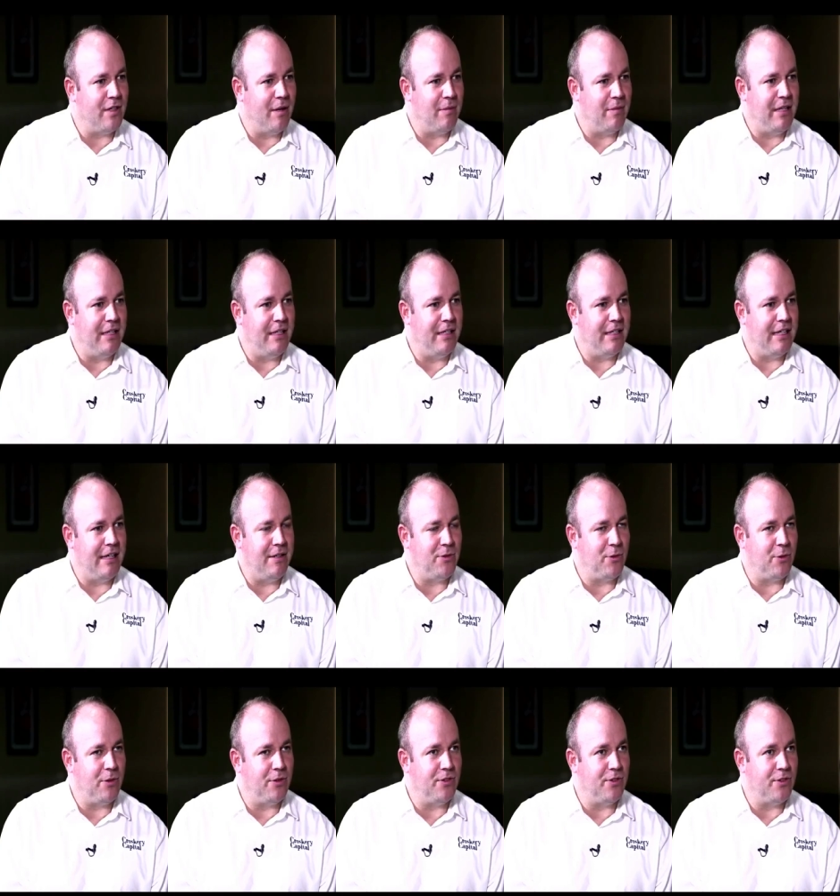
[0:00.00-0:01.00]
I mean, it
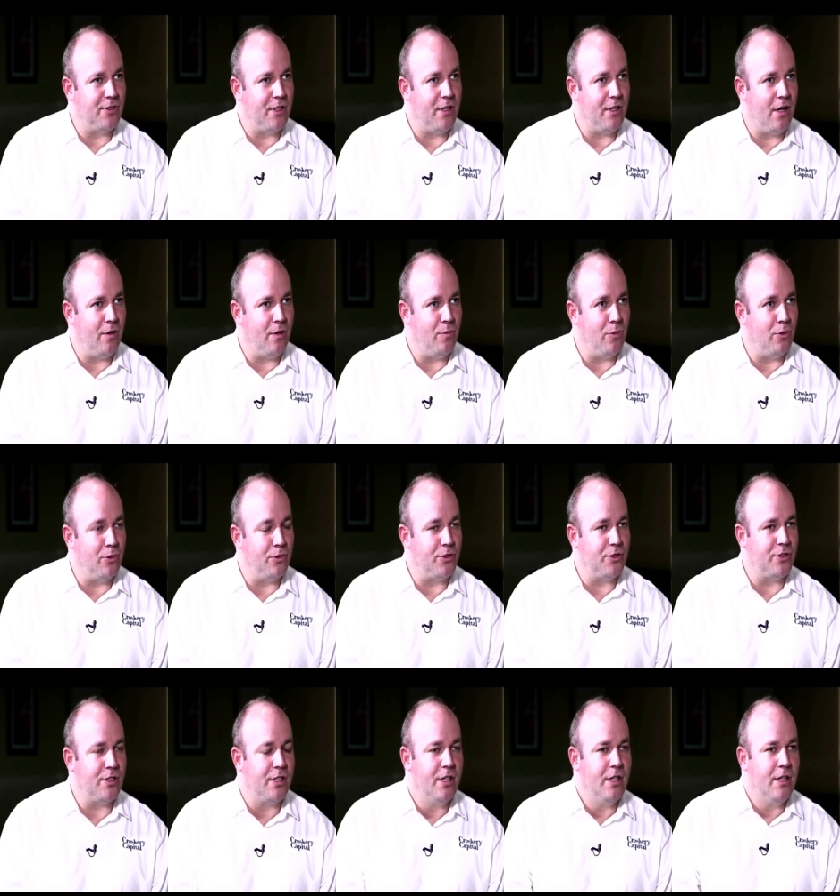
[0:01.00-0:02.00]
was
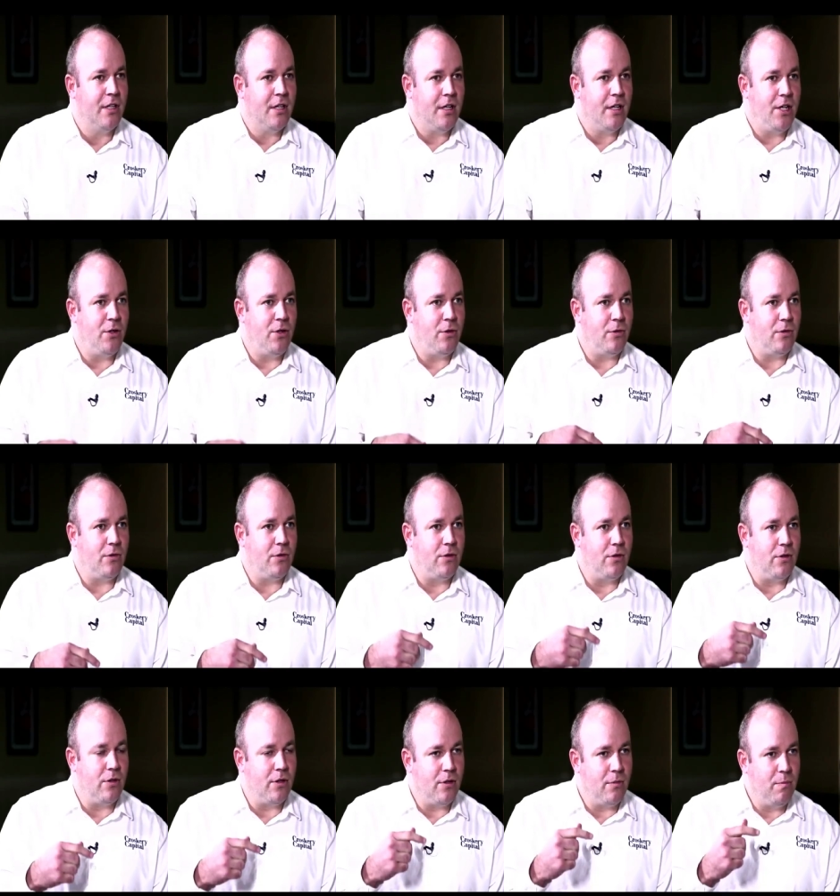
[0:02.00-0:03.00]
almost, you know,
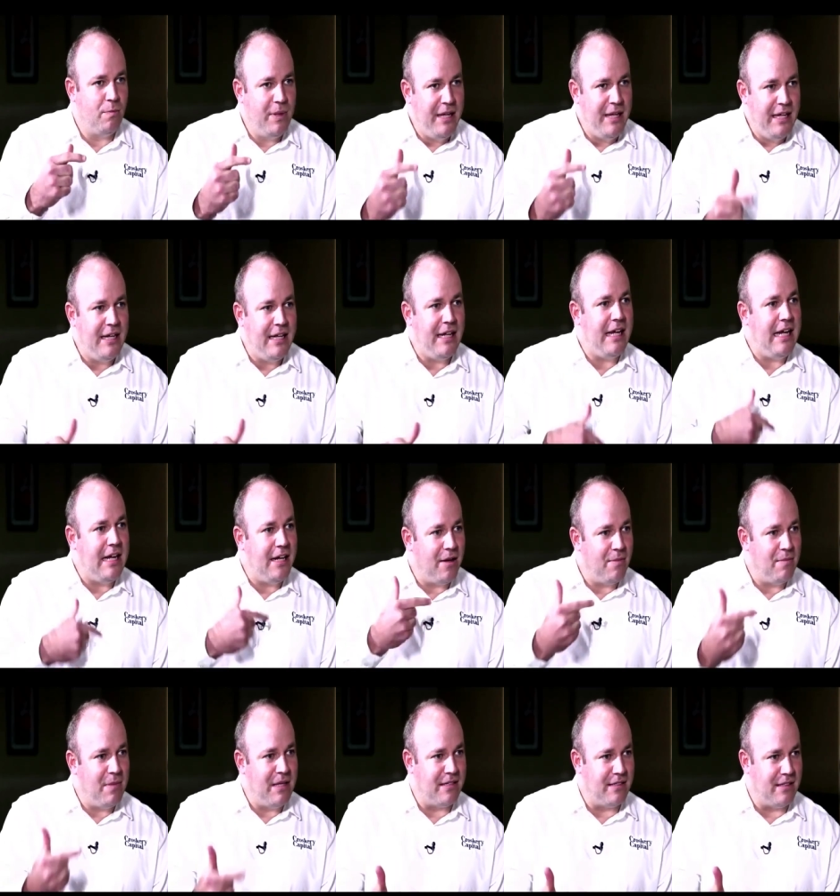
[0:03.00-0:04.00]
being in a
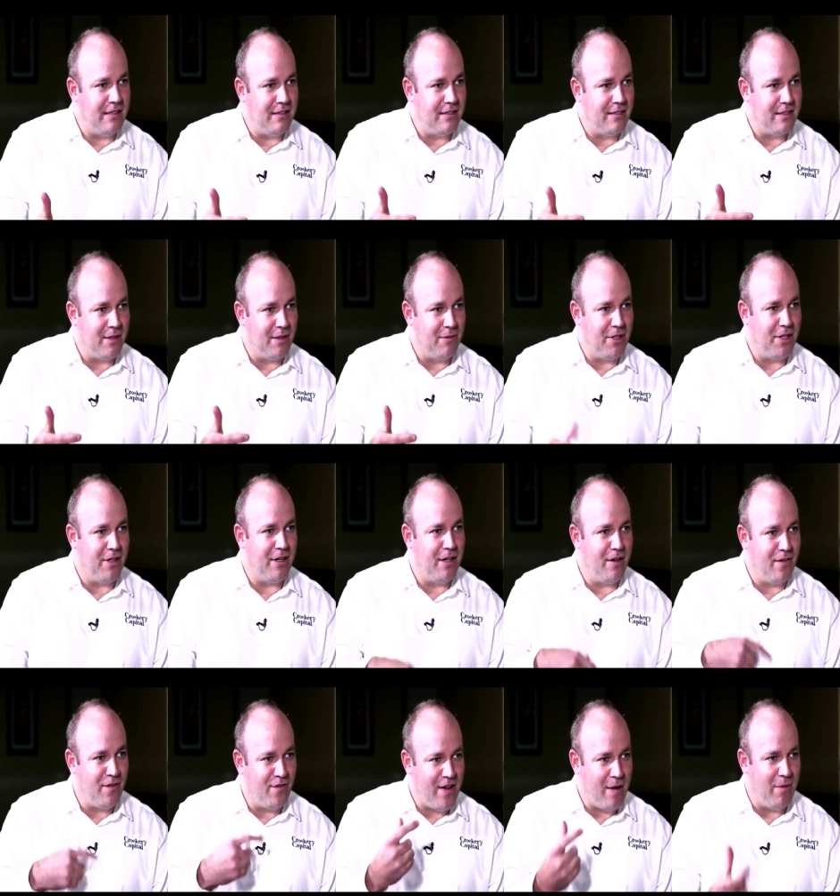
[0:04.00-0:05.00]
business, and when you're in
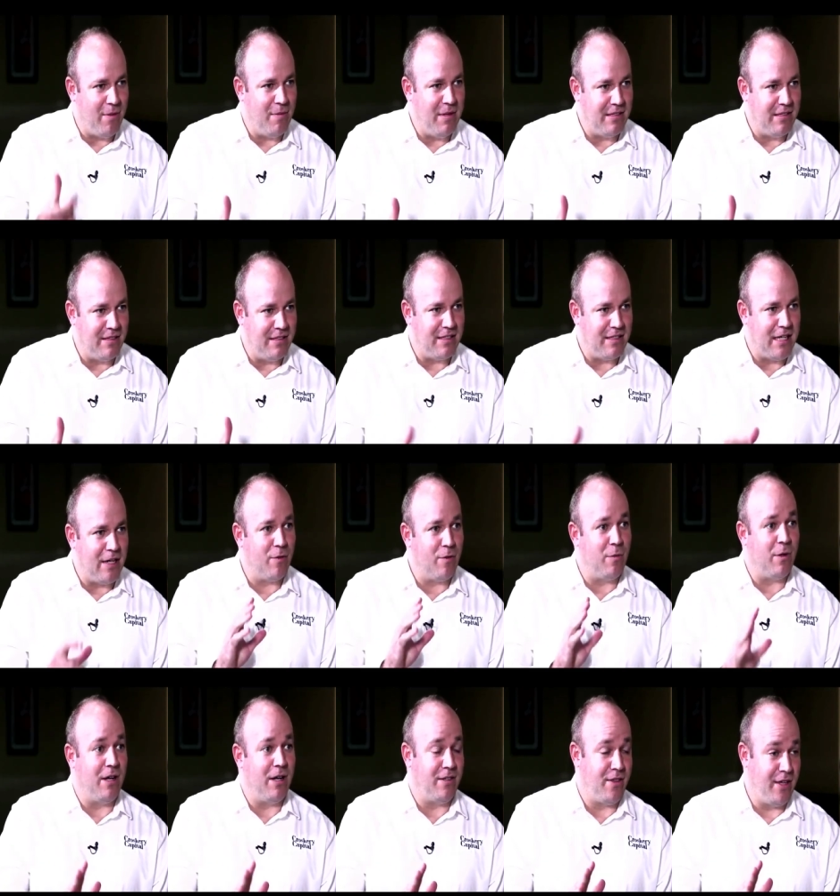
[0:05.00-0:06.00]
a family business,
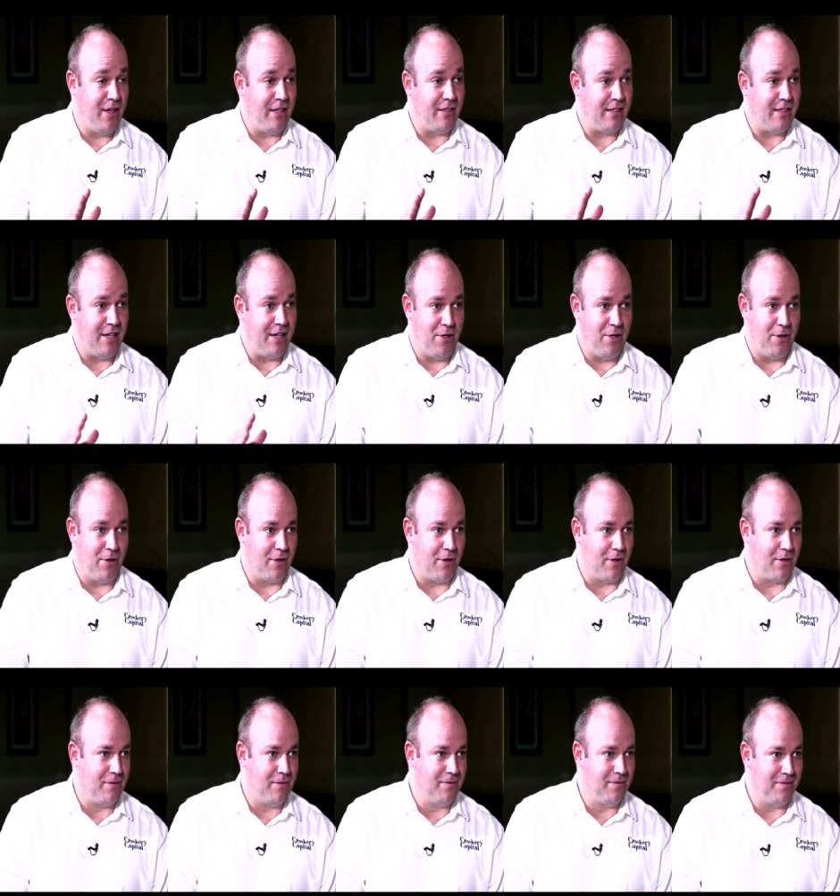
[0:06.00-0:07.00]
everybody thinks that
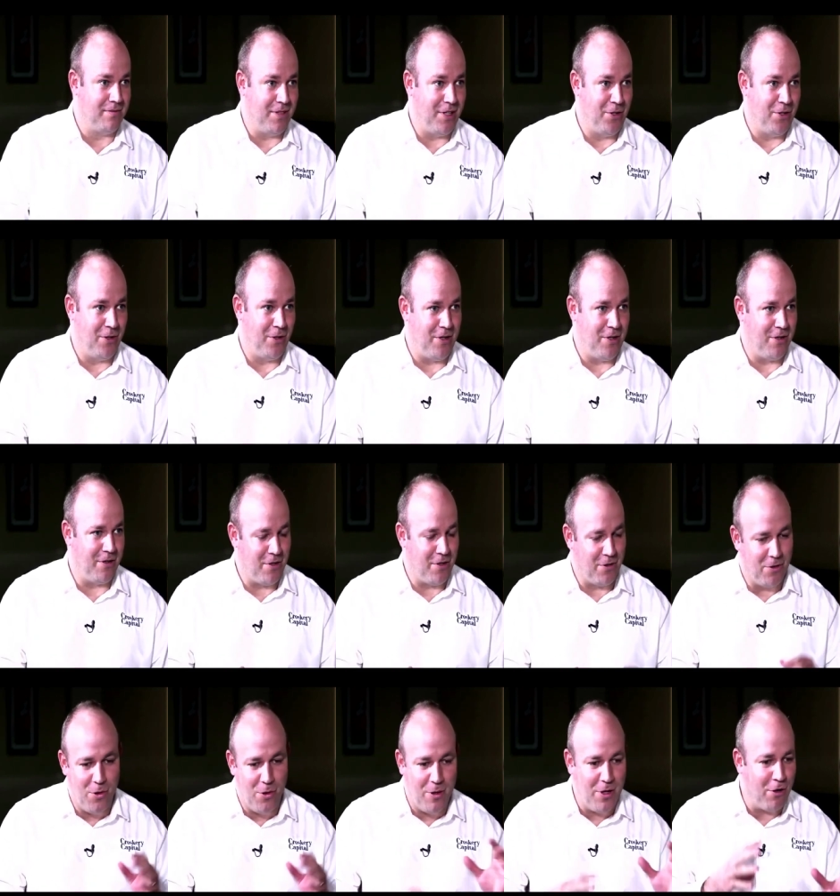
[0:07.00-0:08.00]
you're, you know, you're
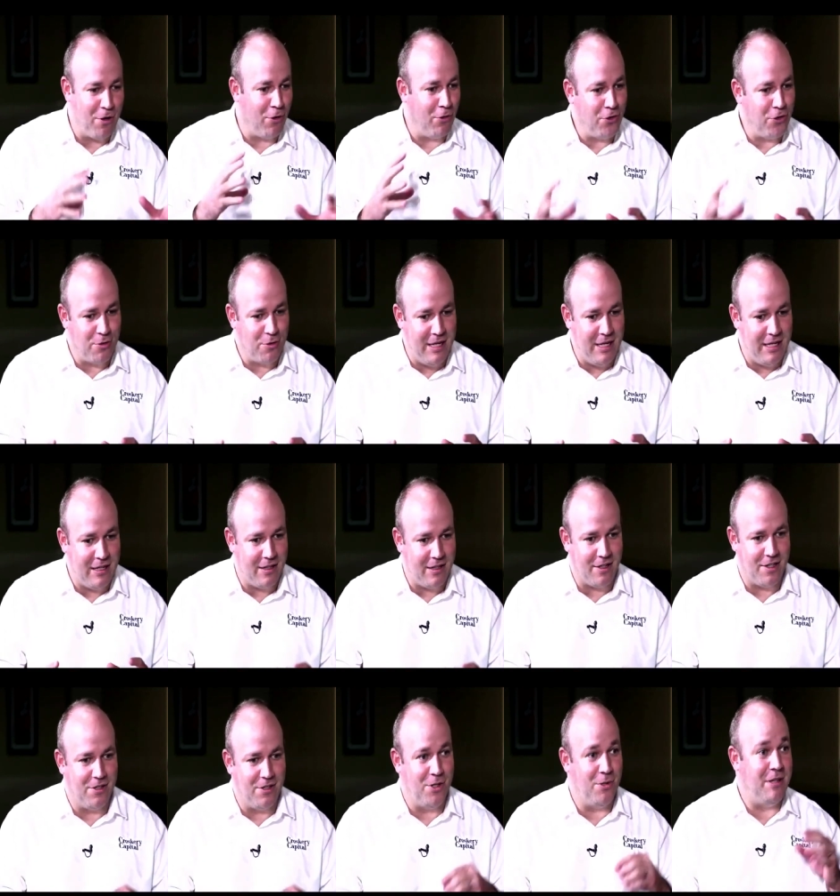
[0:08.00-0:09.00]
going around Jamaica,
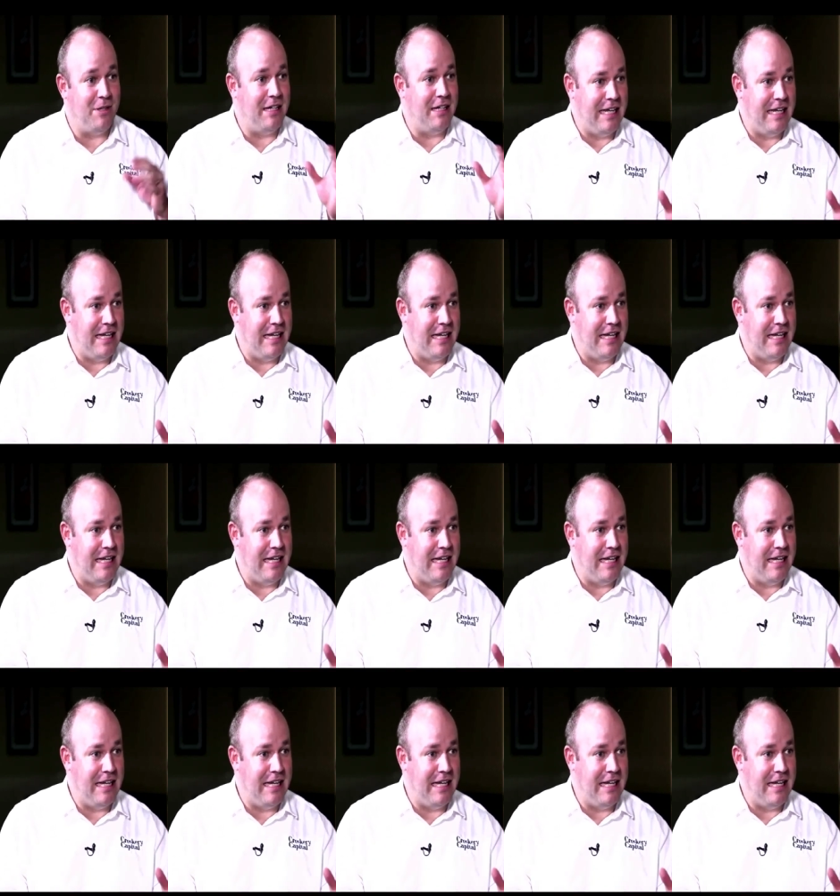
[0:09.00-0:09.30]
you're doing